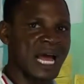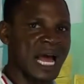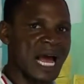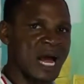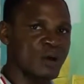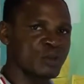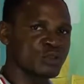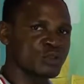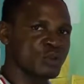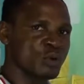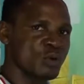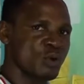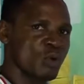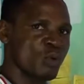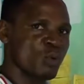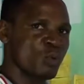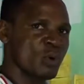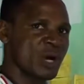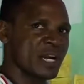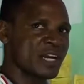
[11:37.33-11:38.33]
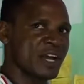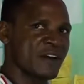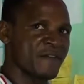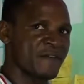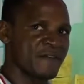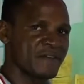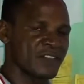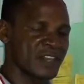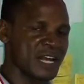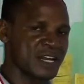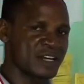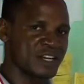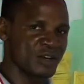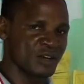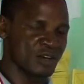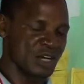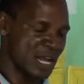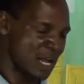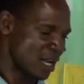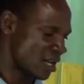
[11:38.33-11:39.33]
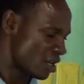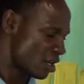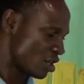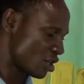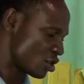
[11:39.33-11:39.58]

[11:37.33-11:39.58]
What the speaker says: out one after the other,